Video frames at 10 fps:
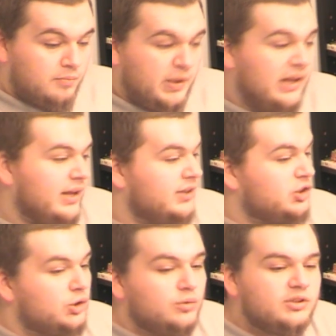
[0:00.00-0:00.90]
pick
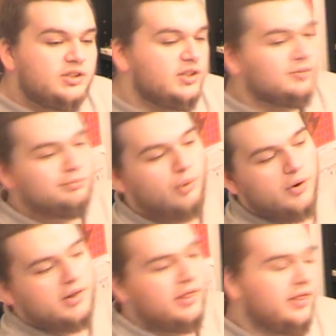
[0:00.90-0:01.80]
and choose the
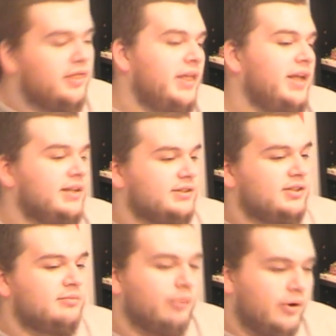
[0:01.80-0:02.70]
important things,
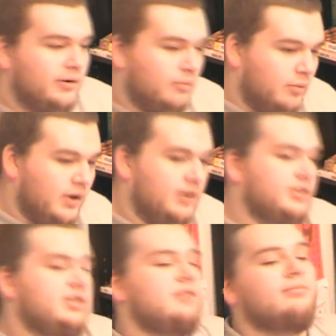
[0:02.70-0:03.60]
the important
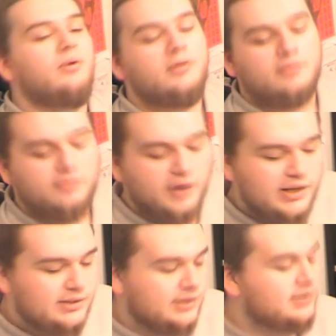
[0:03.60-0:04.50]
words, the important
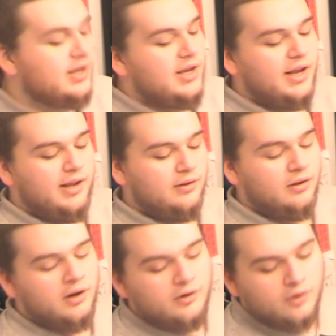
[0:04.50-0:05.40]
phrases,
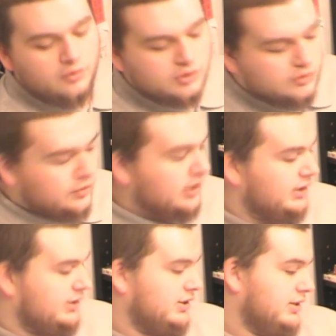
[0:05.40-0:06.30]
and learn those
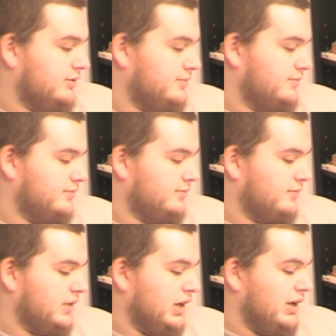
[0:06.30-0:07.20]
first.
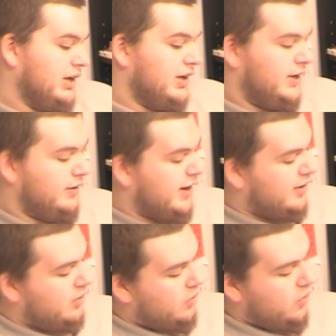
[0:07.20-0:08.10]
You
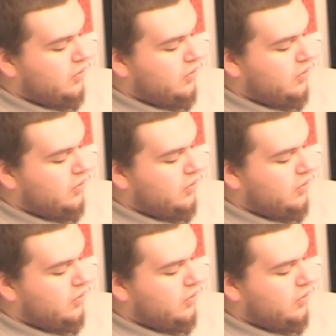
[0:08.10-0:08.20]
want to